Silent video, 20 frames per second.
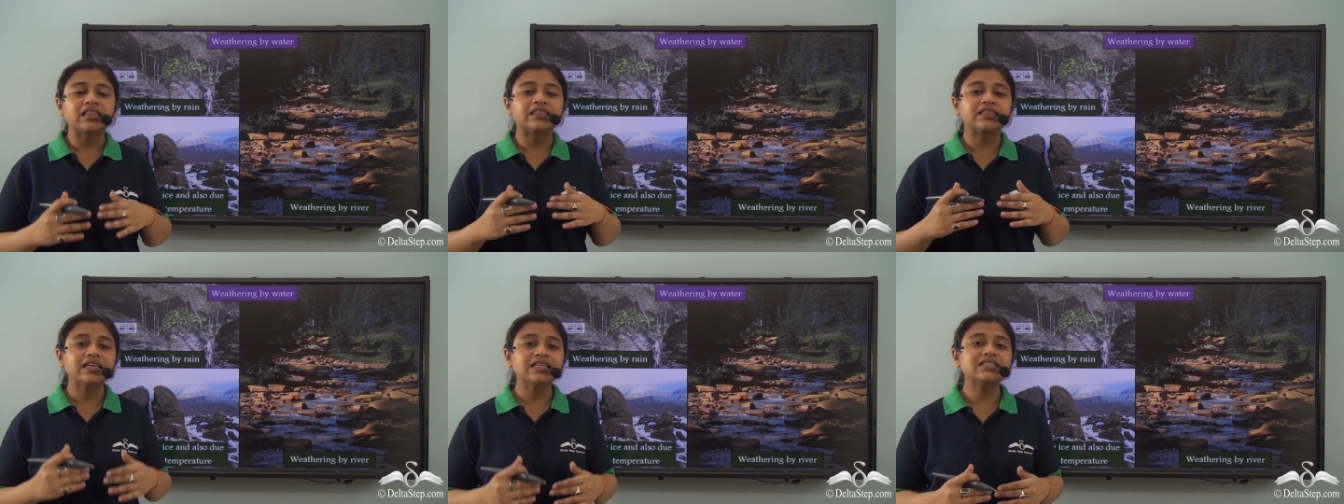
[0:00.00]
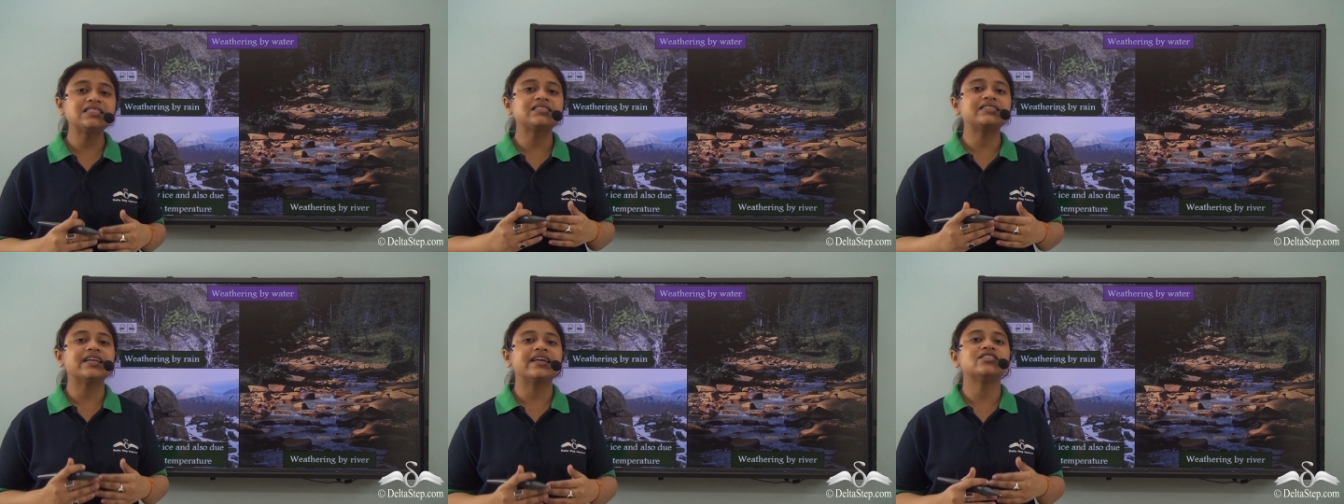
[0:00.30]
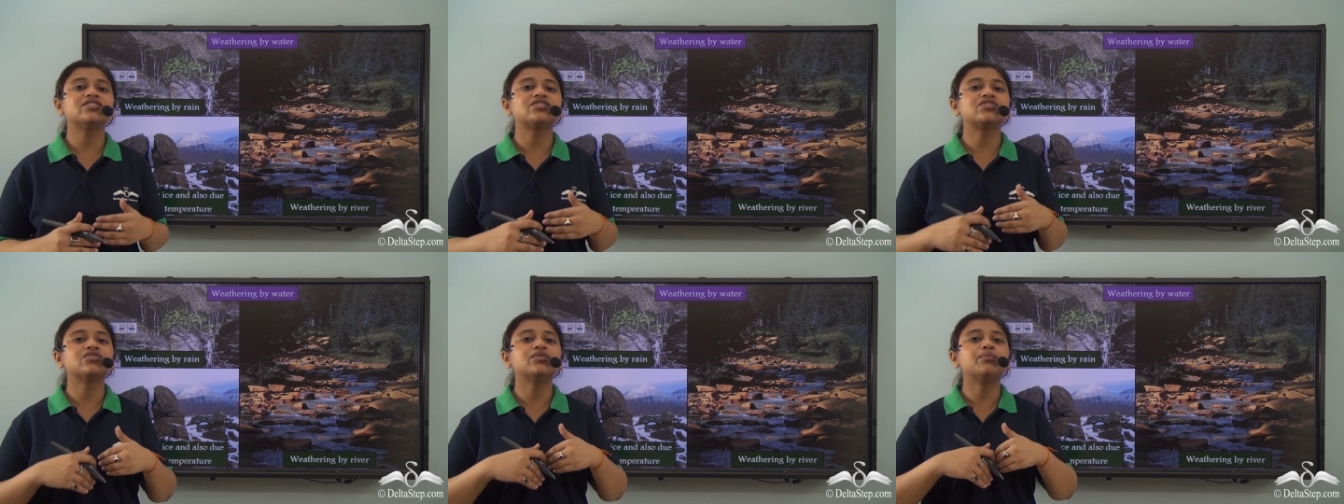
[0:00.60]
This
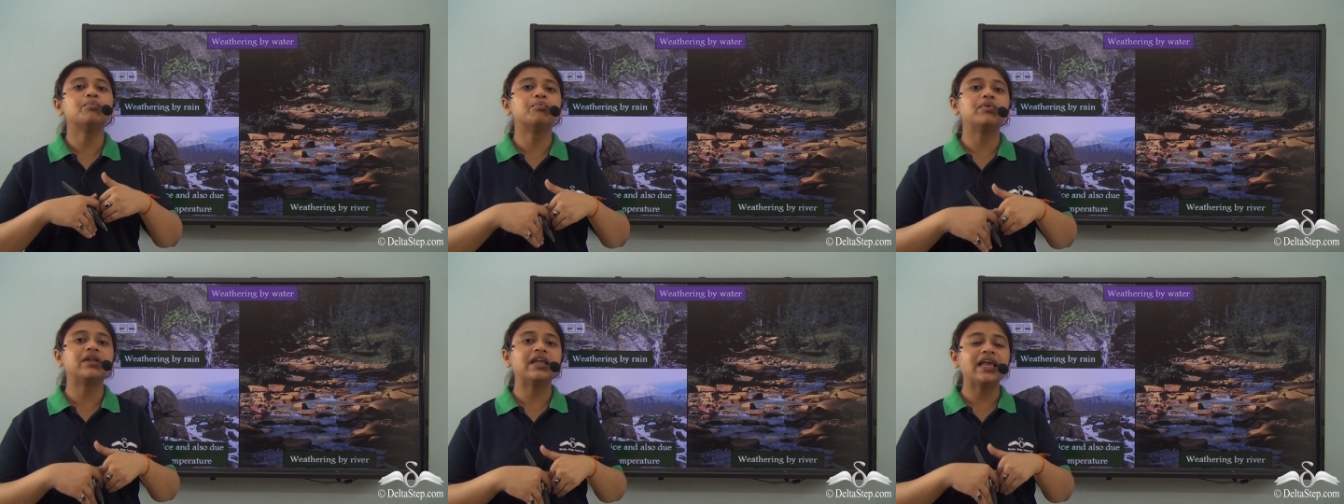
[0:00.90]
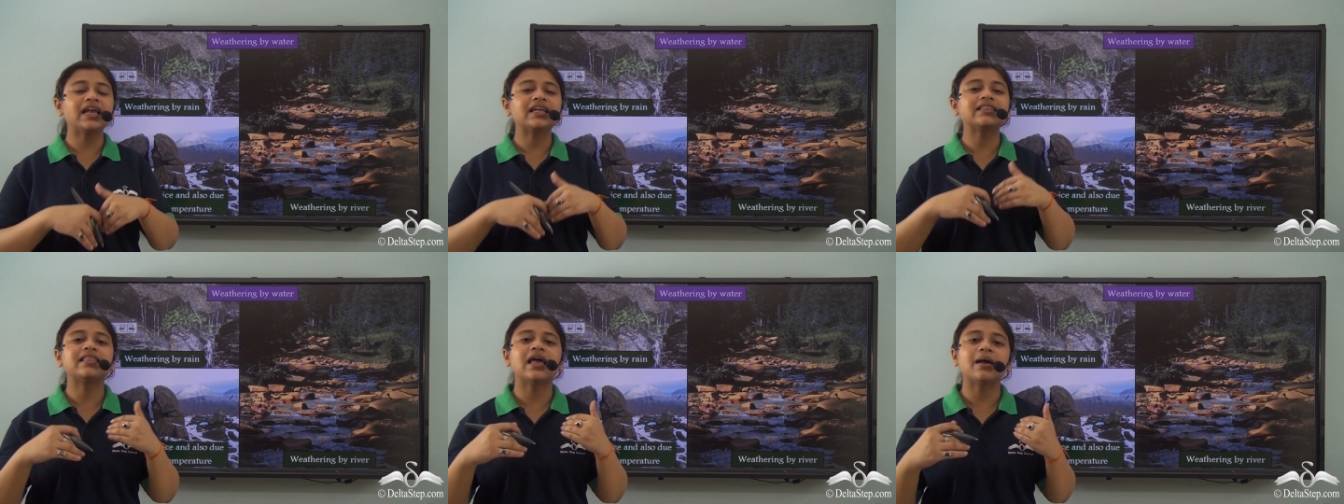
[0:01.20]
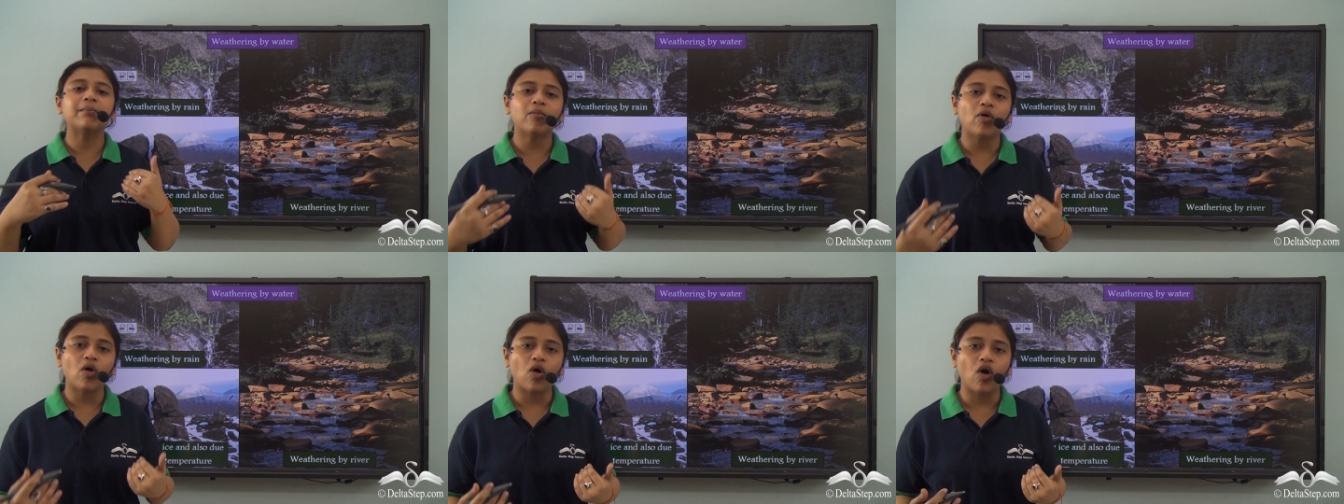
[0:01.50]
tends to break
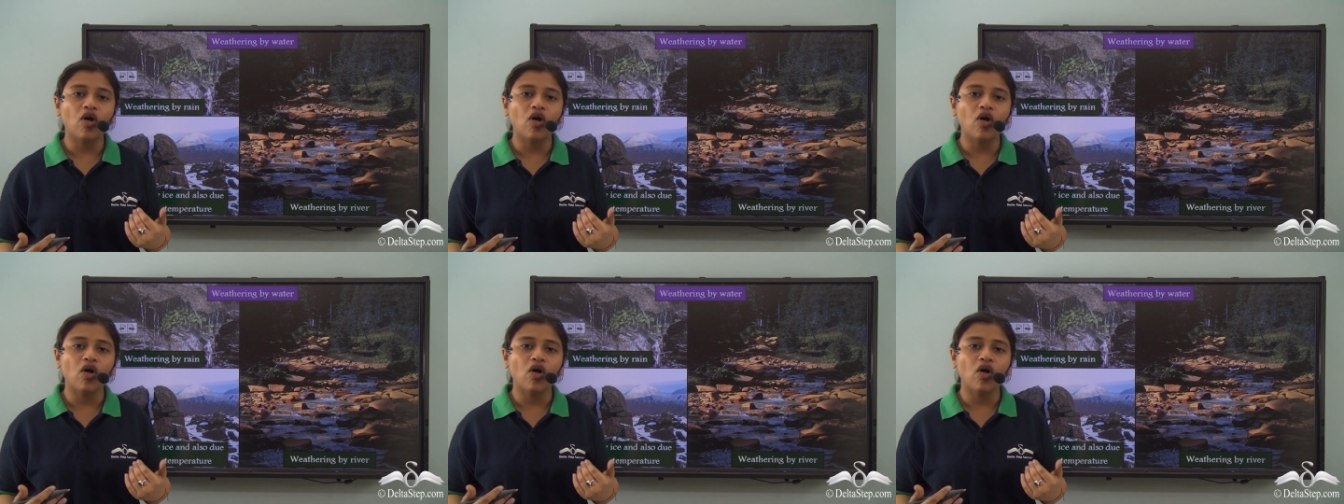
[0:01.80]
them